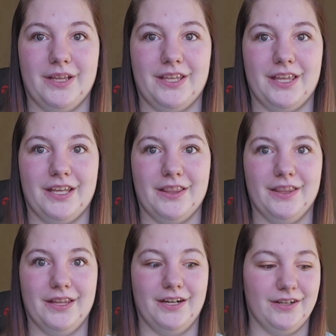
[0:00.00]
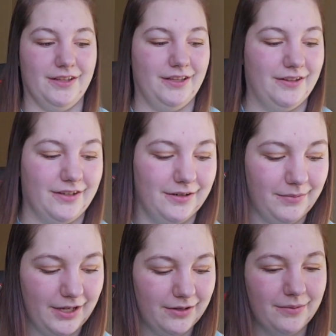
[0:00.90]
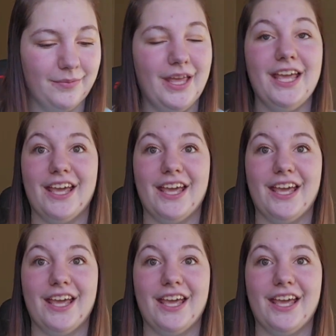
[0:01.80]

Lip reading: like, they can literally look into my home